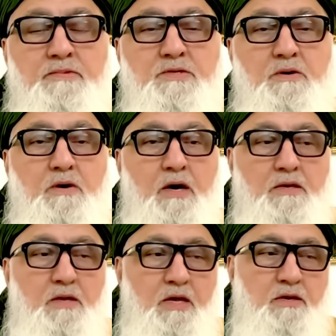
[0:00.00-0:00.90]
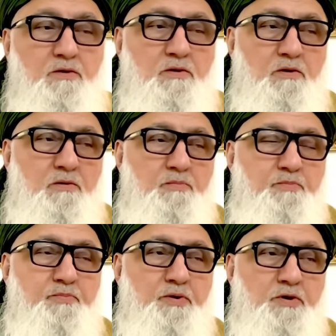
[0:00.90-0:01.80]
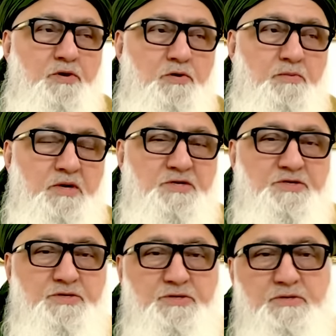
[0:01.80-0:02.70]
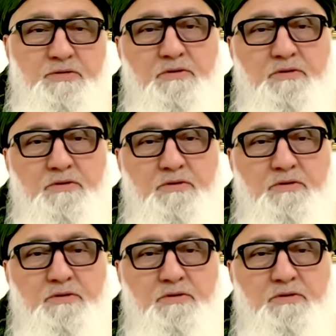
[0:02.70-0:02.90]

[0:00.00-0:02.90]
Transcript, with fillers: So I, I didn't put too much